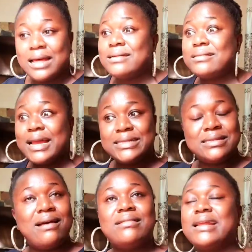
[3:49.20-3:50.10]

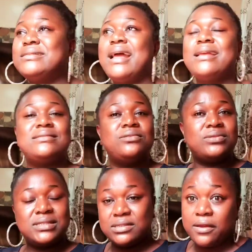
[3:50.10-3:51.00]
Right now, Nigeria is
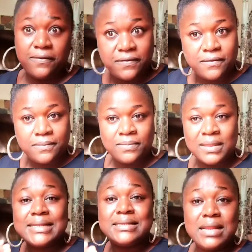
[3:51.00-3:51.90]
not safe.
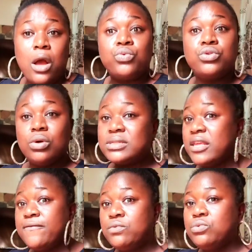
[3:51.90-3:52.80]
Right now, we don't
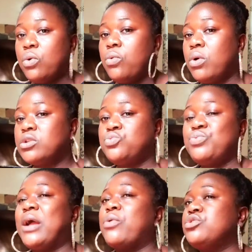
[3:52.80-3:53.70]
even know what
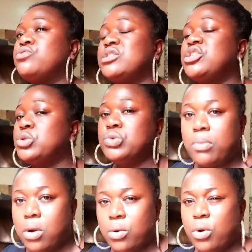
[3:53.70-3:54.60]
we are going to see
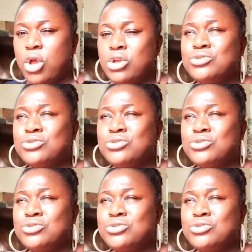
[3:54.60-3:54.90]
tomorrow.